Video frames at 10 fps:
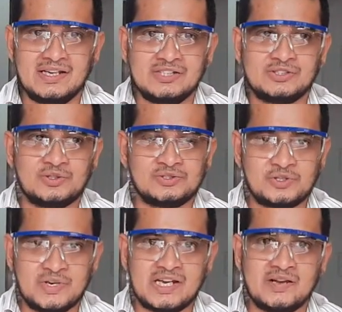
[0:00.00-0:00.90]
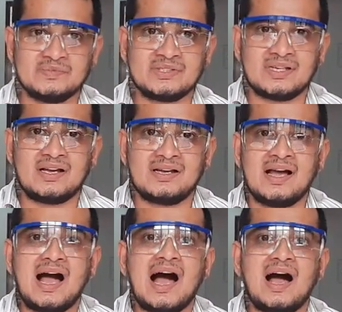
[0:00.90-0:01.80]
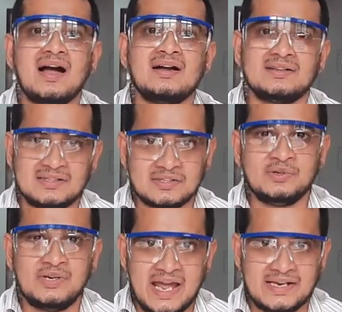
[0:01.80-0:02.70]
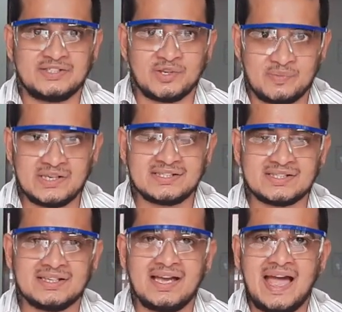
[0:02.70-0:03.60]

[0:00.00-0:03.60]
So chewing gums are a good adsorbents,